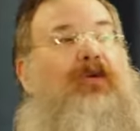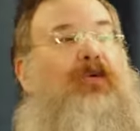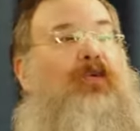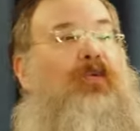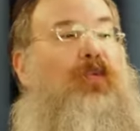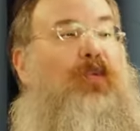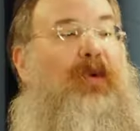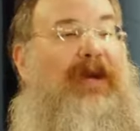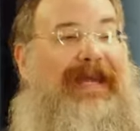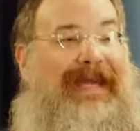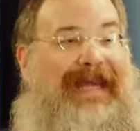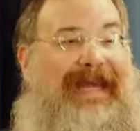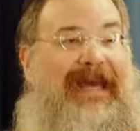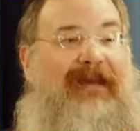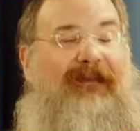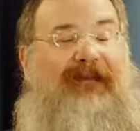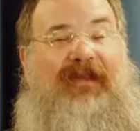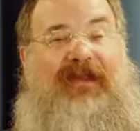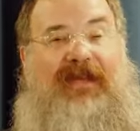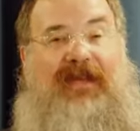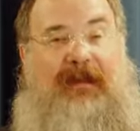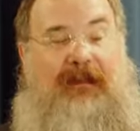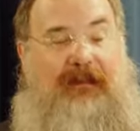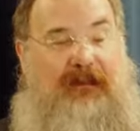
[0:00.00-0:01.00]
we have
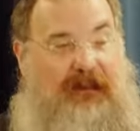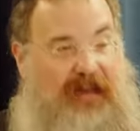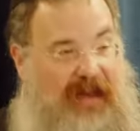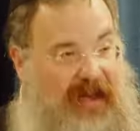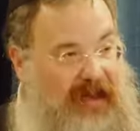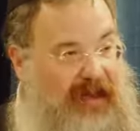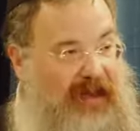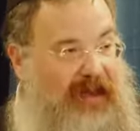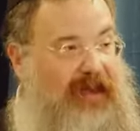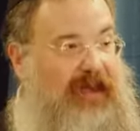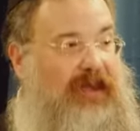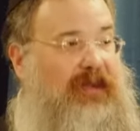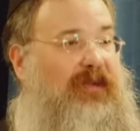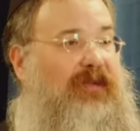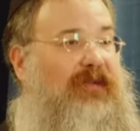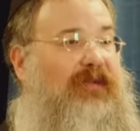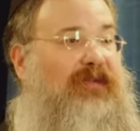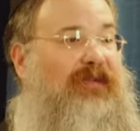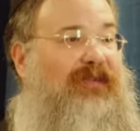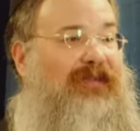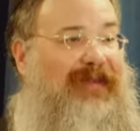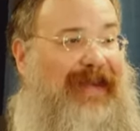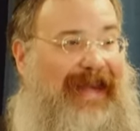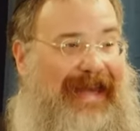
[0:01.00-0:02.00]
the ability to
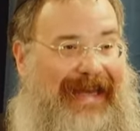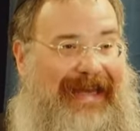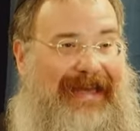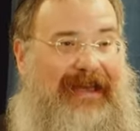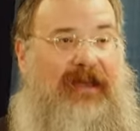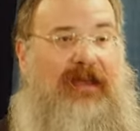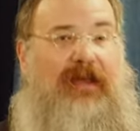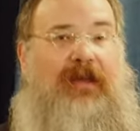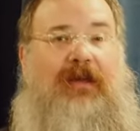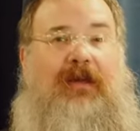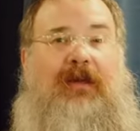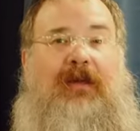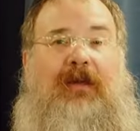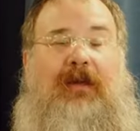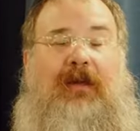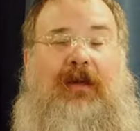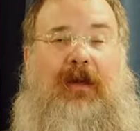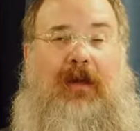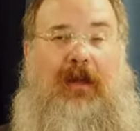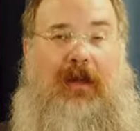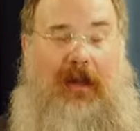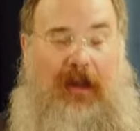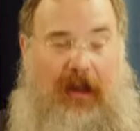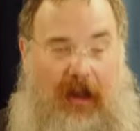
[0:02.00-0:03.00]
send
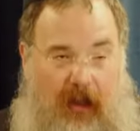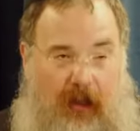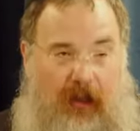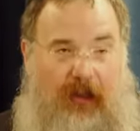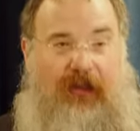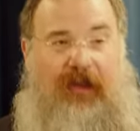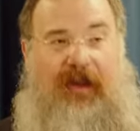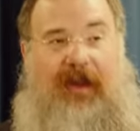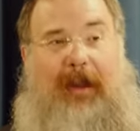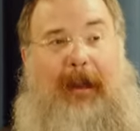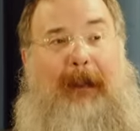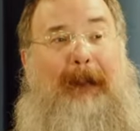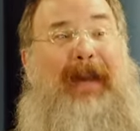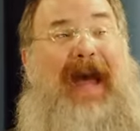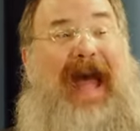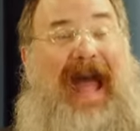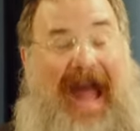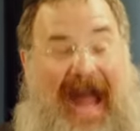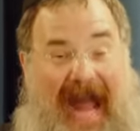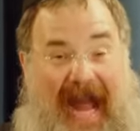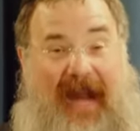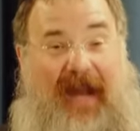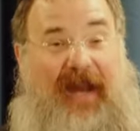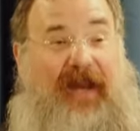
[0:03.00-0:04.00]
clothing
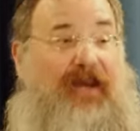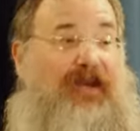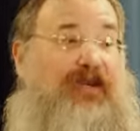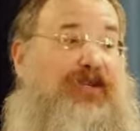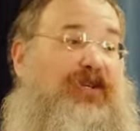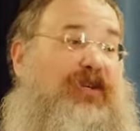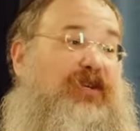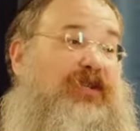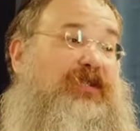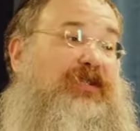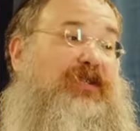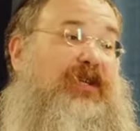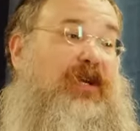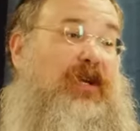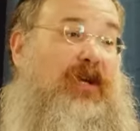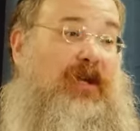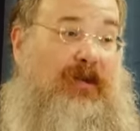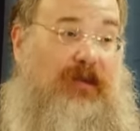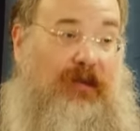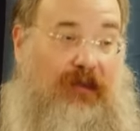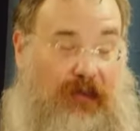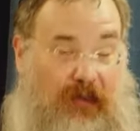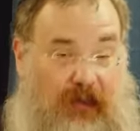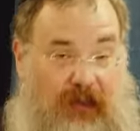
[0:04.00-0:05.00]
packages
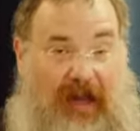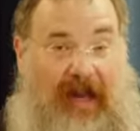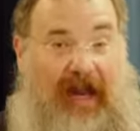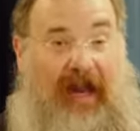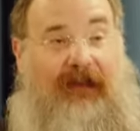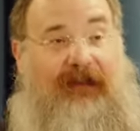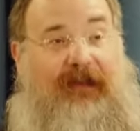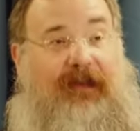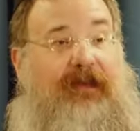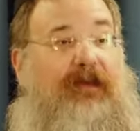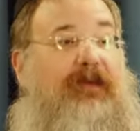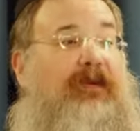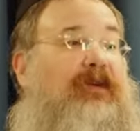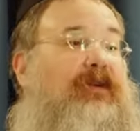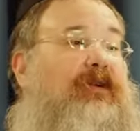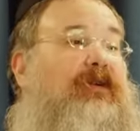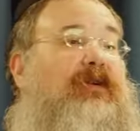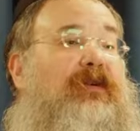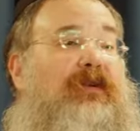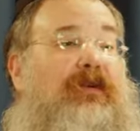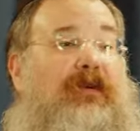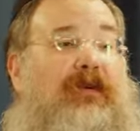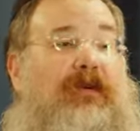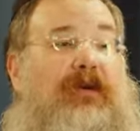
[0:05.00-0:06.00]
to heaven.
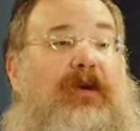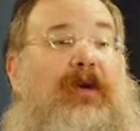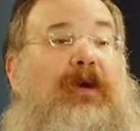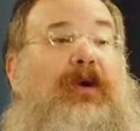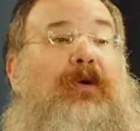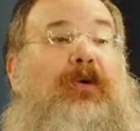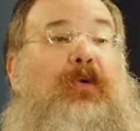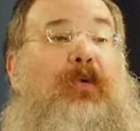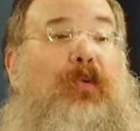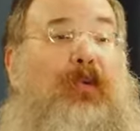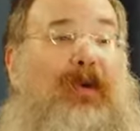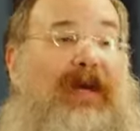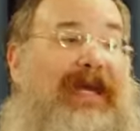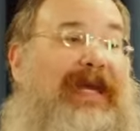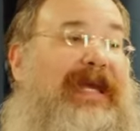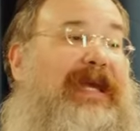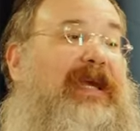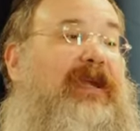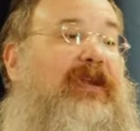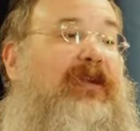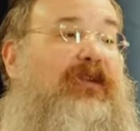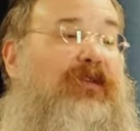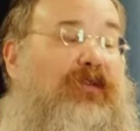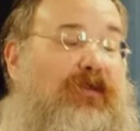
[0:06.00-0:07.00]
We
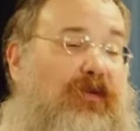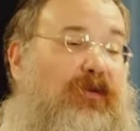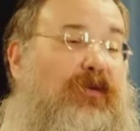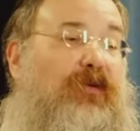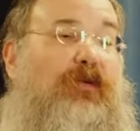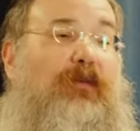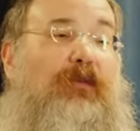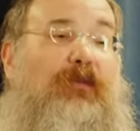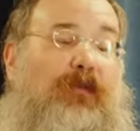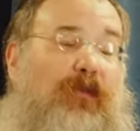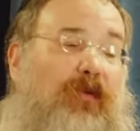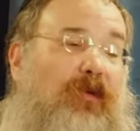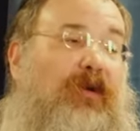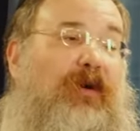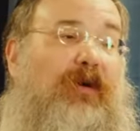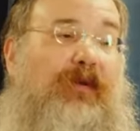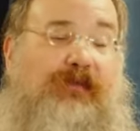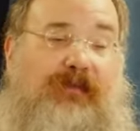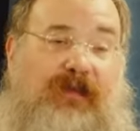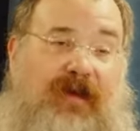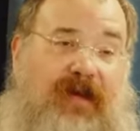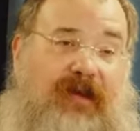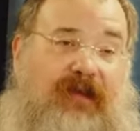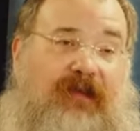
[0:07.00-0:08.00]
can do more
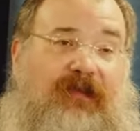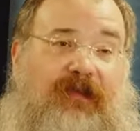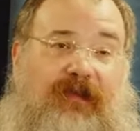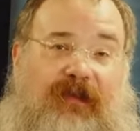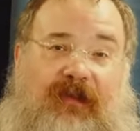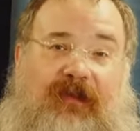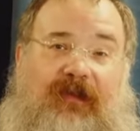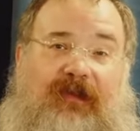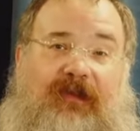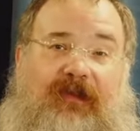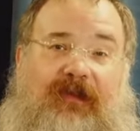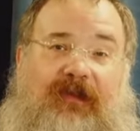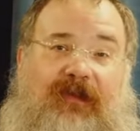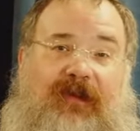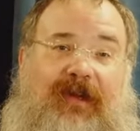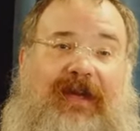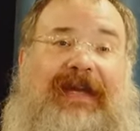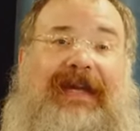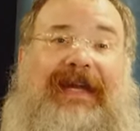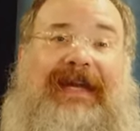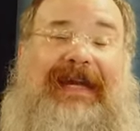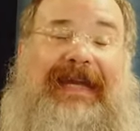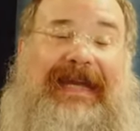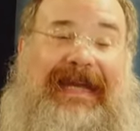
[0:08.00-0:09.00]
mitzvahs
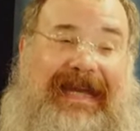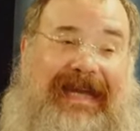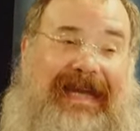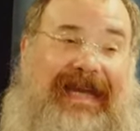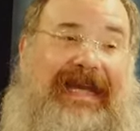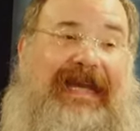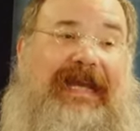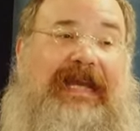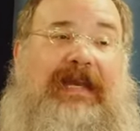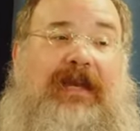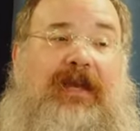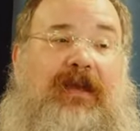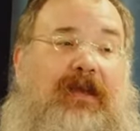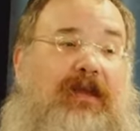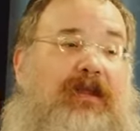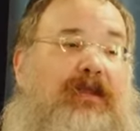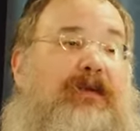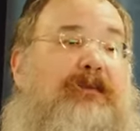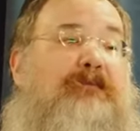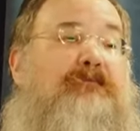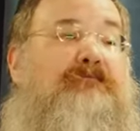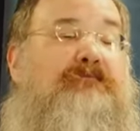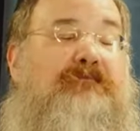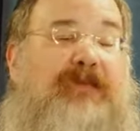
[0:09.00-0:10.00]
in
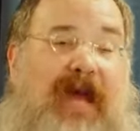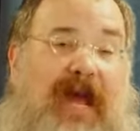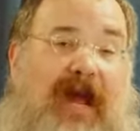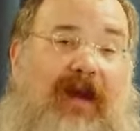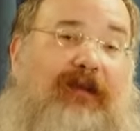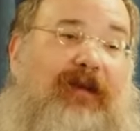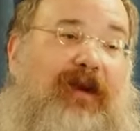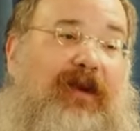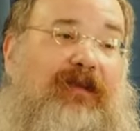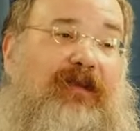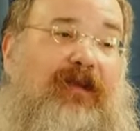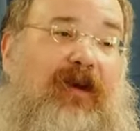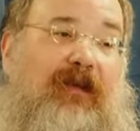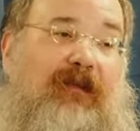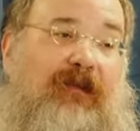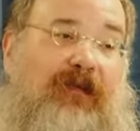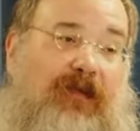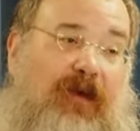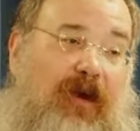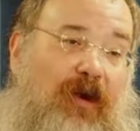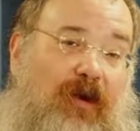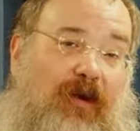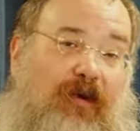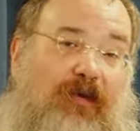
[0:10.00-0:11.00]
the merit of
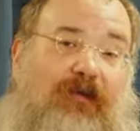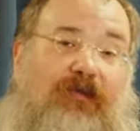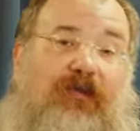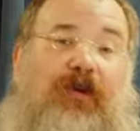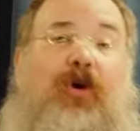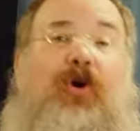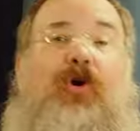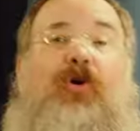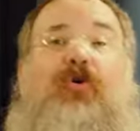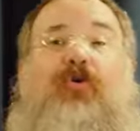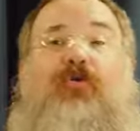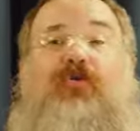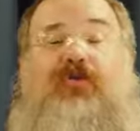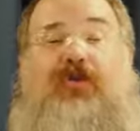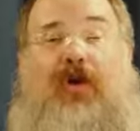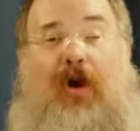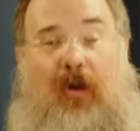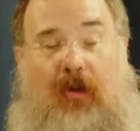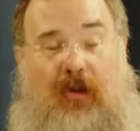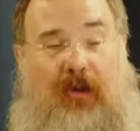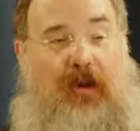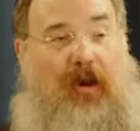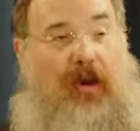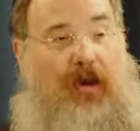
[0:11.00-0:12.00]
those who
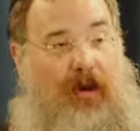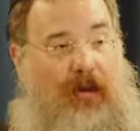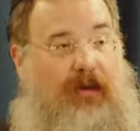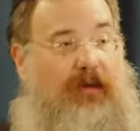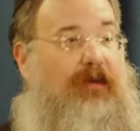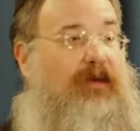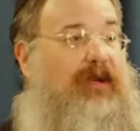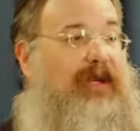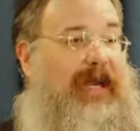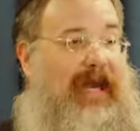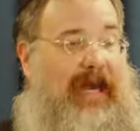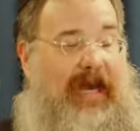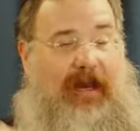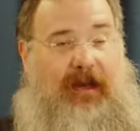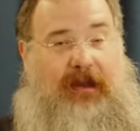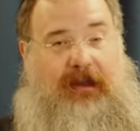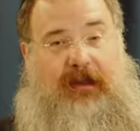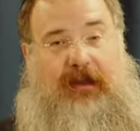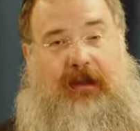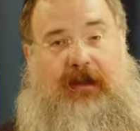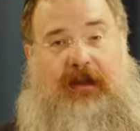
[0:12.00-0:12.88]
no longer can.